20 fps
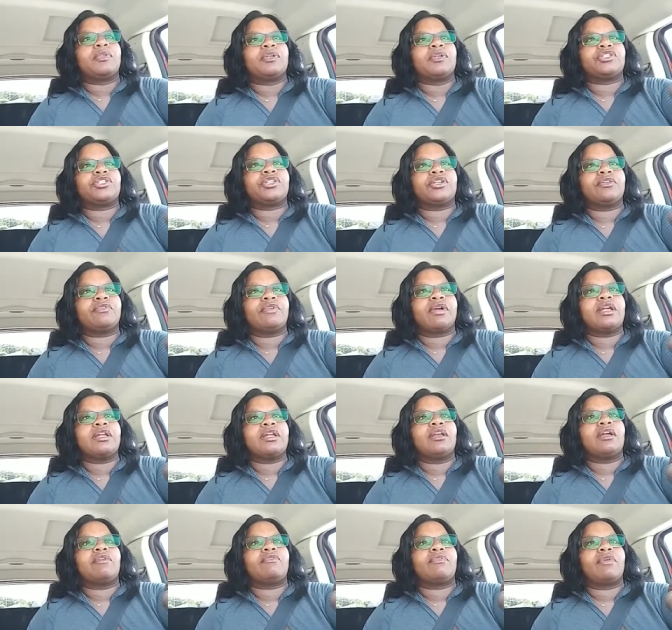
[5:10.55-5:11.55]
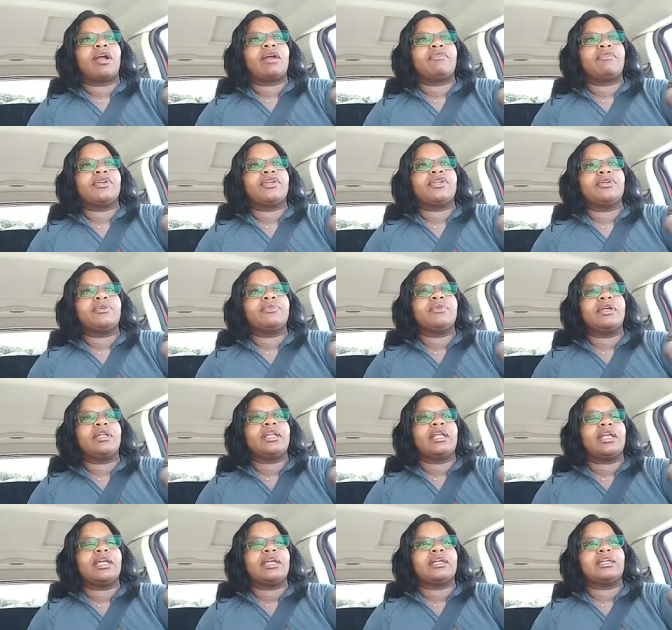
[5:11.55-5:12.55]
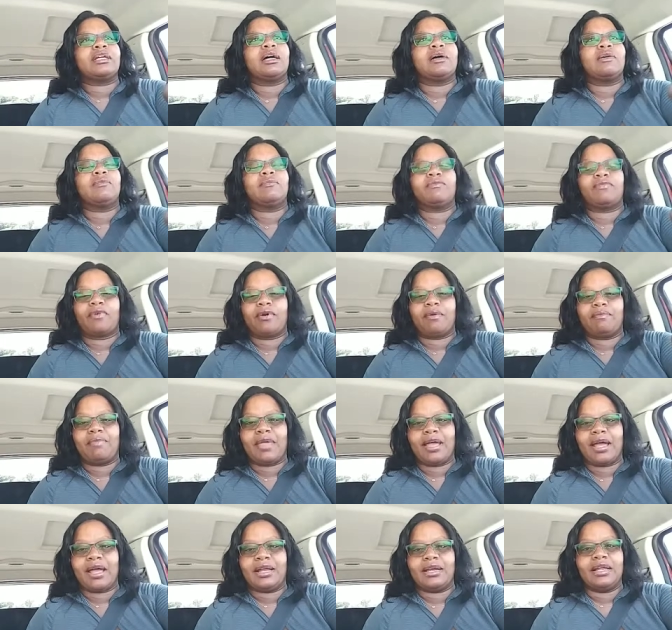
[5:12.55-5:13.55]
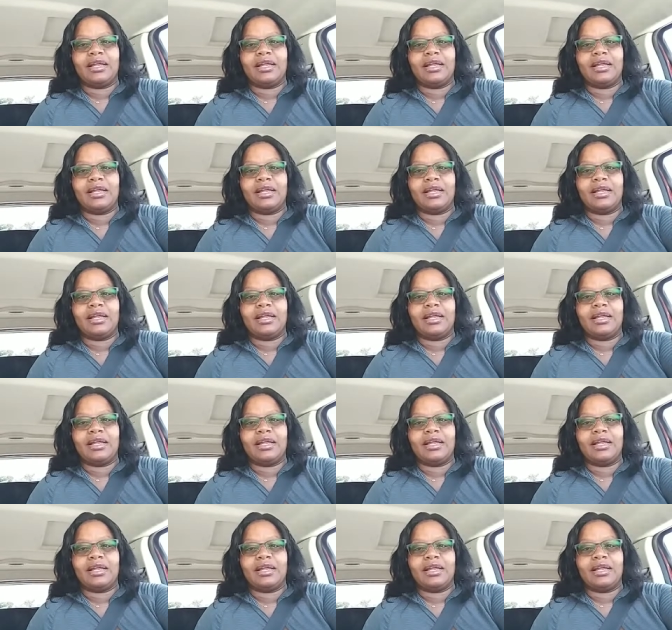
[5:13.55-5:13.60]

the generating of revenue and income from that.